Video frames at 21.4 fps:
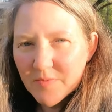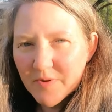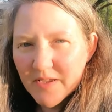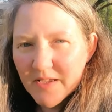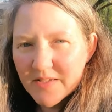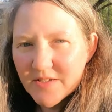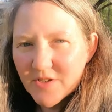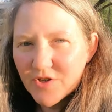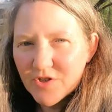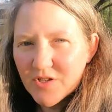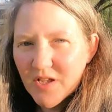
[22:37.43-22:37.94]

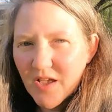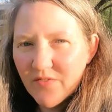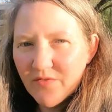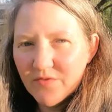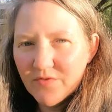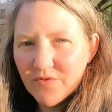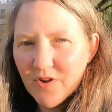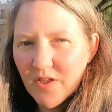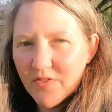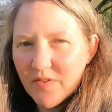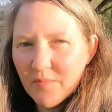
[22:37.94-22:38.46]
because they just have
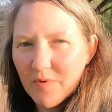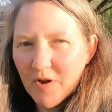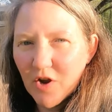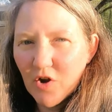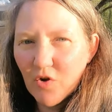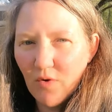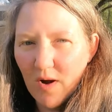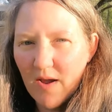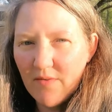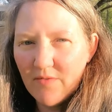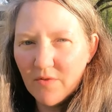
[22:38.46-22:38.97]
nothing
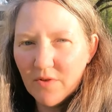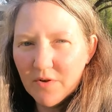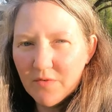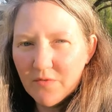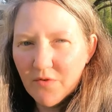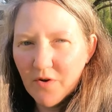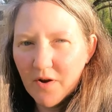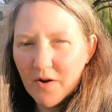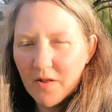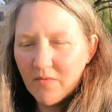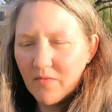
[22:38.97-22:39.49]
but gravel in
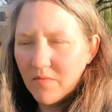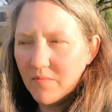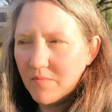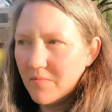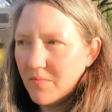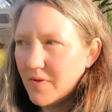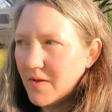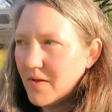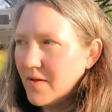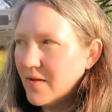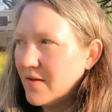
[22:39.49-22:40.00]
front of
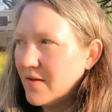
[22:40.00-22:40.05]
them.